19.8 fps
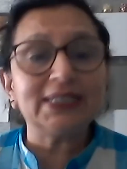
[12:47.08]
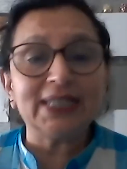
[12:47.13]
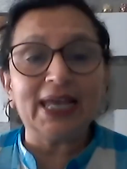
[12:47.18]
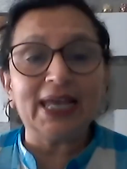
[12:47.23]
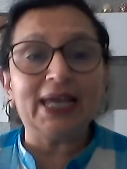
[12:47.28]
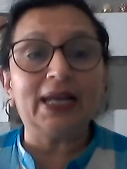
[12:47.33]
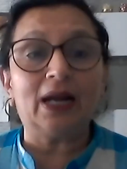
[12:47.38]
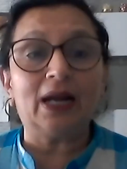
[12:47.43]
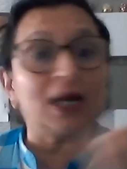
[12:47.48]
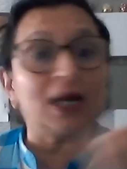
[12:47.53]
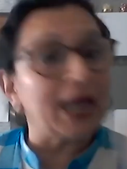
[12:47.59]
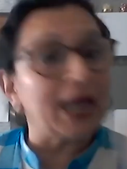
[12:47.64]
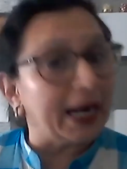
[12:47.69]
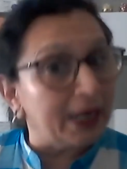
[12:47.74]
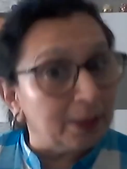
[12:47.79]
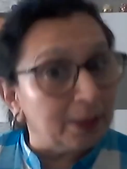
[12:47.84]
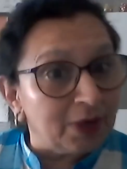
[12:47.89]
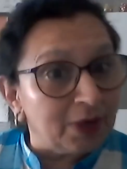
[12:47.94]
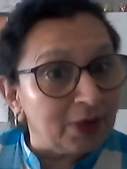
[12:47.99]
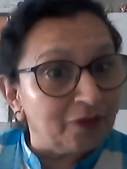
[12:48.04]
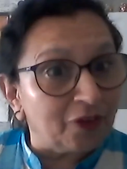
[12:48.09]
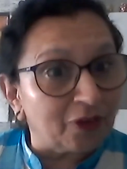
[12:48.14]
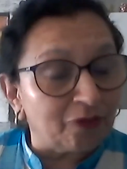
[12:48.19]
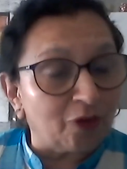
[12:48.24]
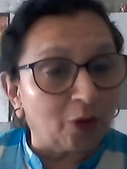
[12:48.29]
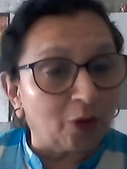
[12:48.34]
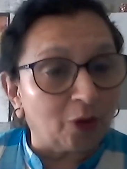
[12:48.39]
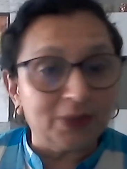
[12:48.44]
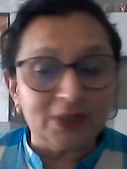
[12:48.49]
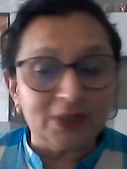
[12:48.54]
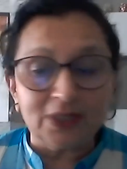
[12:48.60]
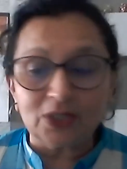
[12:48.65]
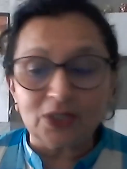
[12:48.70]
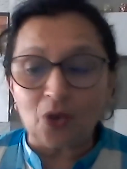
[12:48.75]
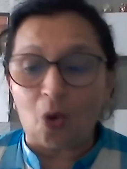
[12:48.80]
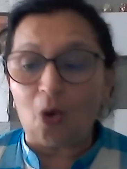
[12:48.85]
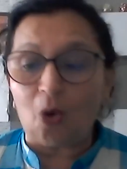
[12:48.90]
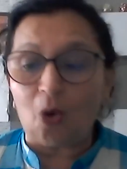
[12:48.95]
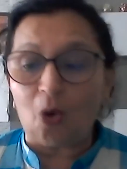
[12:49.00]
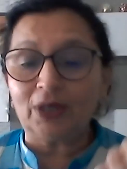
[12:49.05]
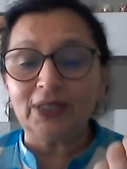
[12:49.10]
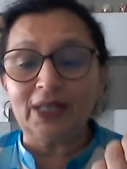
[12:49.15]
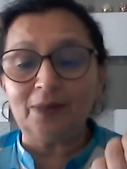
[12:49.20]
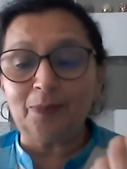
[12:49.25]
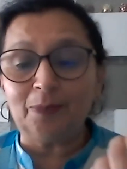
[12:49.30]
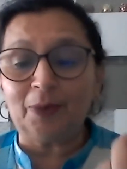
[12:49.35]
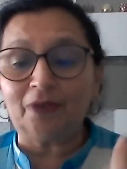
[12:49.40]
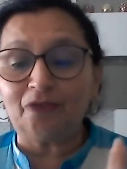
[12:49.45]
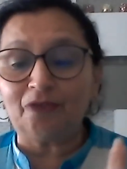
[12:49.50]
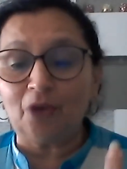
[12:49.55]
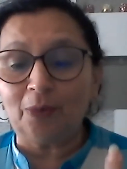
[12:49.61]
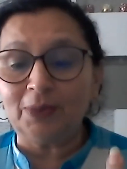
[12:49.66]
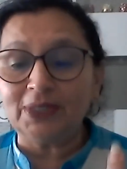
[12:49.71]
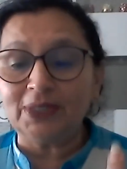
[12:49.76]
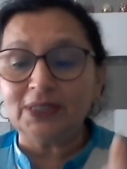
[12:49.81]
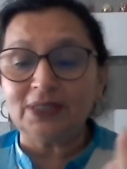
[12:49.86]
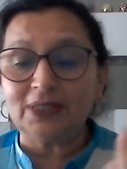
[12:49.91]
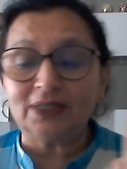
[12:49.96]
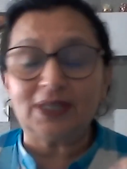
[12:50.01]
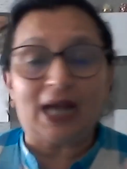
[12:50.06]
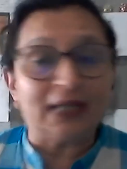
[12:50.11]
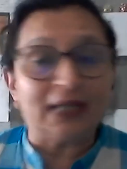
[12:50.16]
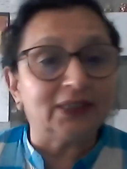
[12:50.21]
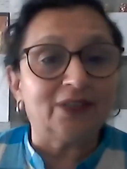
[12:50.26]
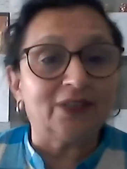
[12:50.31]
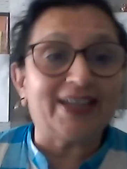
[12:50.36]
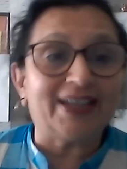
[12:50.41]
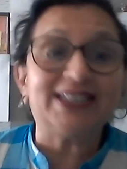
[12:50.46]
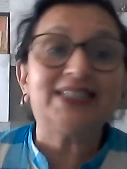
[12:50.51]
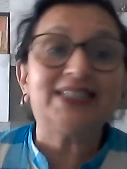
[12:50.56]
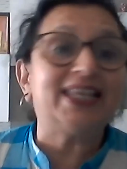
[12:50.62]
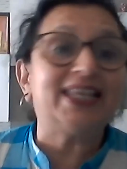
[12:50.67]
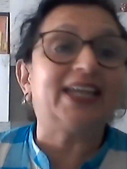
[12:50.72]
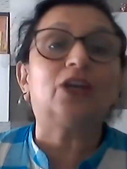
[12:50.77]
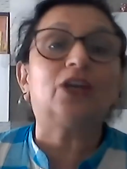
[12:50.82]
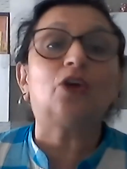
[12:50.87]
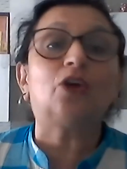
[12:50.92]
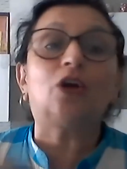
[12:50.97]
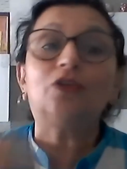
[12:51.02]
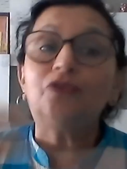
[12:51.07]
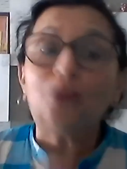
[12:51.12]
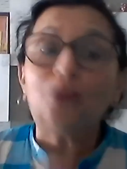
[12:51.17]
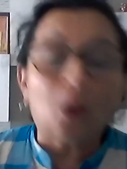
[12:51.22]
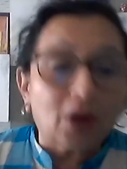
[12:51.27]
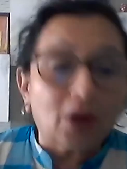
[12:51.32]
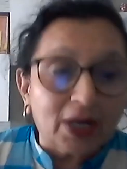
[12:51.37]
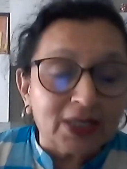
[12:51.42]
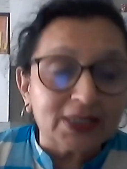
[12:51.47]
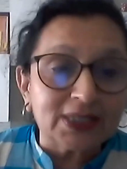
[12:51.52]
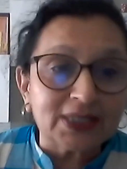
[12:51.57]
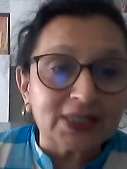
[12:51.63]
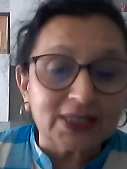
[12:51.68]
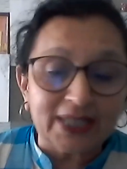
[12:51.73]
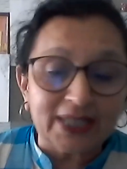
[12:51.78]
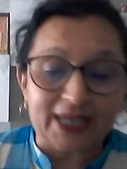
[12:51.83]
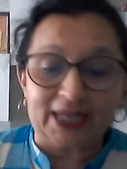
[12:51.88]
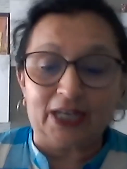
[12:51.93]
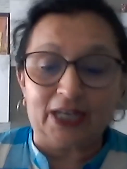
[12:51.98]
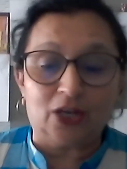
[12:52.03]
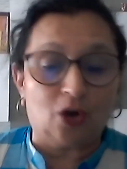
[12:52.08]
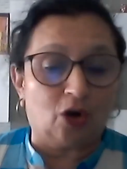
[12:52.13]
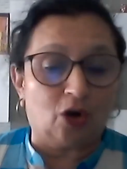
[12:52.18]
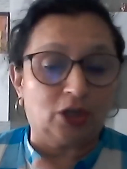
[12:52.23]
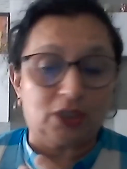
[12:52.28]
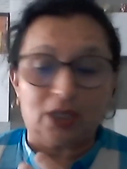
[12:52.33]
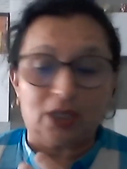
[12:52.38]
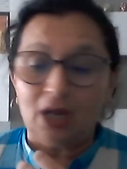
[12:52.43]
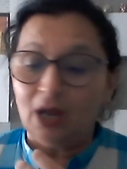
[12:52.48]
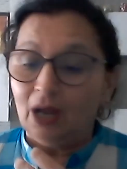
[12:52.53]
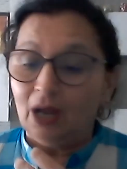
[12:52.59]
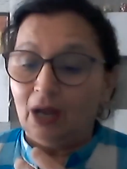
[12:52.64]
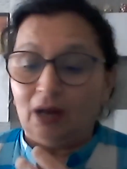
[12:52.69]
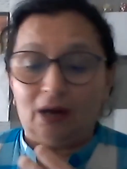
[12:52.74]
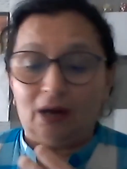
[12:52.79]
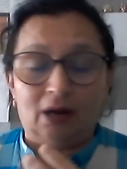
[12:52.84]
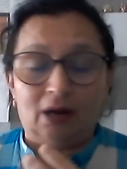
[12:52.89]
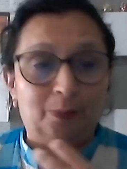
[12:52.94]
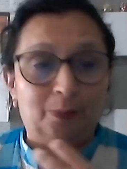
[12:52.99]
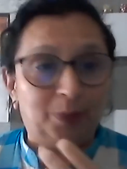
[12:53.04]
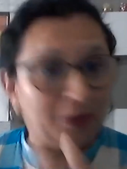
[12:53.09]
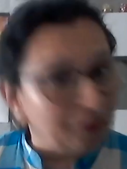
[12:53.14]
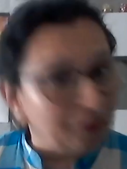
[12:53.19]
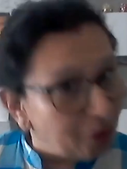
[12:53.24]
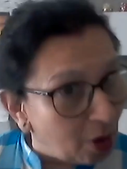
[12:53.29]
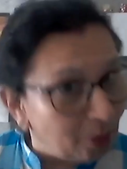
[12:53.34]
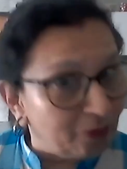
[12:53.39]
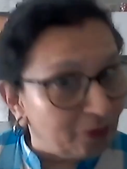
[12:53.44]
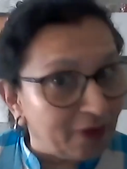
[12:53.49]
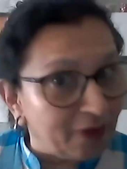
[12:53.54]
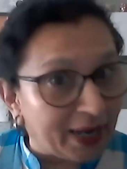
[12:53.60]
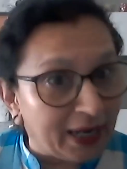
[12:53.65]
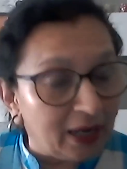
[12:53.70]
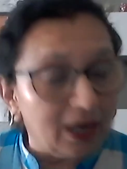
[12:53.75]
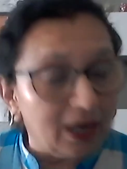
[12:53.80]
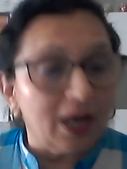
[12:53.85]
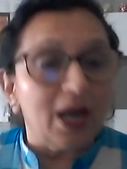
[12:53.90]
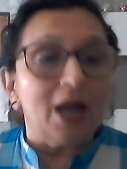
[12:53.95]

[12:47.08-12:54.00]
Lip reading: their academic performance or their performance. Otherwise, they cannot focus, they cannot perform well.